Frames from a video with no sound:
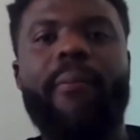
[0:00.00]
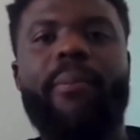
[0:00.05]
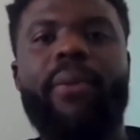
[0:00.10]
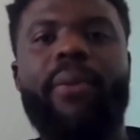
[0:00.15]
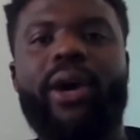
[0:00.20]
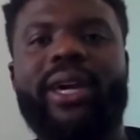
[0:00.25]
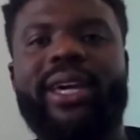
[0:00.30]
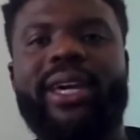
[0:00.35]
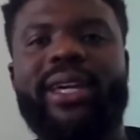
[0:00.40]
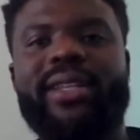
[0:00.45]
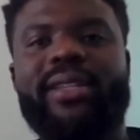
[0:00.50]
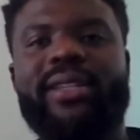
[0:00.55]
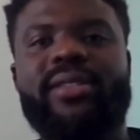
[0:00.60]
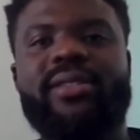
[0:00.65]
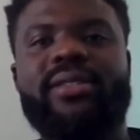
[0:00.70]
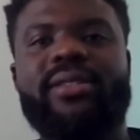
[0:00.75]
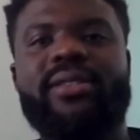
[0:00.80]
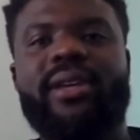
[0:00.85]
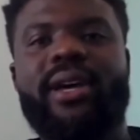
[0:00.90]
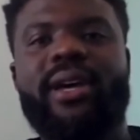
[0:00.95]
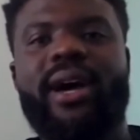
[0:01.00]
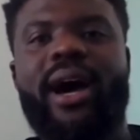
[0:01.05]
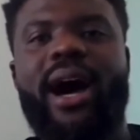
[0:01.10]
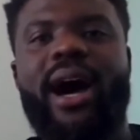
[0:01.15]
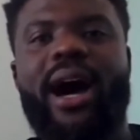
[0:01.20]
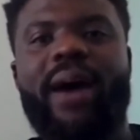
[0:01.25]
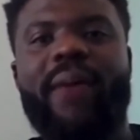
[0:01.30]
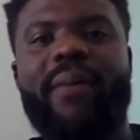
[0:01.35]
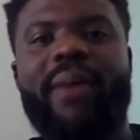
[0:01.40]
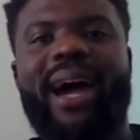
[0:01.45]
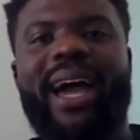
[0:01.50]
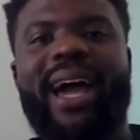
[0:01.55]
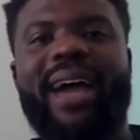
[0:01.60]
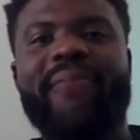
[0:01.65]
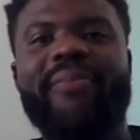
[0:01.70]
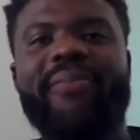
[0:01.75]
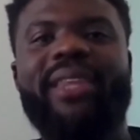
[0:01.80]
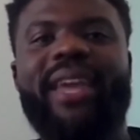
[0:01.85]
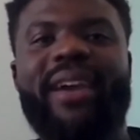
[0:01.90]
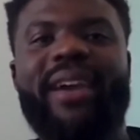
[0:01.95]
pockets, I
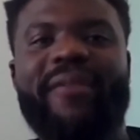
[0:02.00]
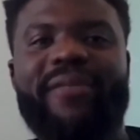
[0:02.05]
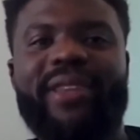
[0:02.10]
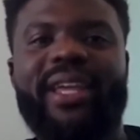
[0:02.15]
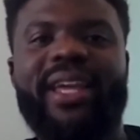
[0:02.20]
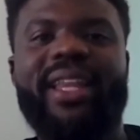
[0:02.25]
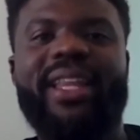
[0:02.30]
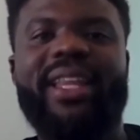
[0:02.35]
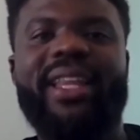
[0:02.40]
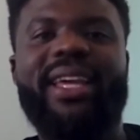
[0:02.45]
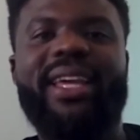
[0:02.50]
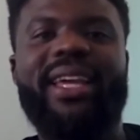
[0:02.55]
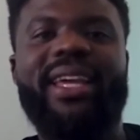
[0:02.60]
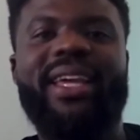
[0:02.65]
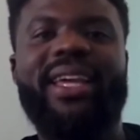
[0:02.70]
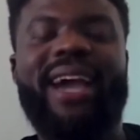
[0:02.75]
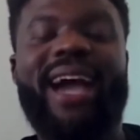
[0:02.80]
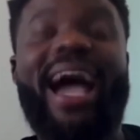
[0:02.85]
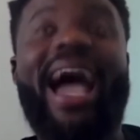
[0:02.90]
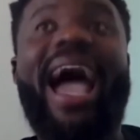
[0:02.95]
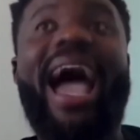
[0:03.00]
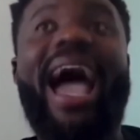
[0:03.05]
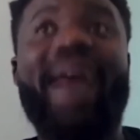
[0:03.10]
have definitely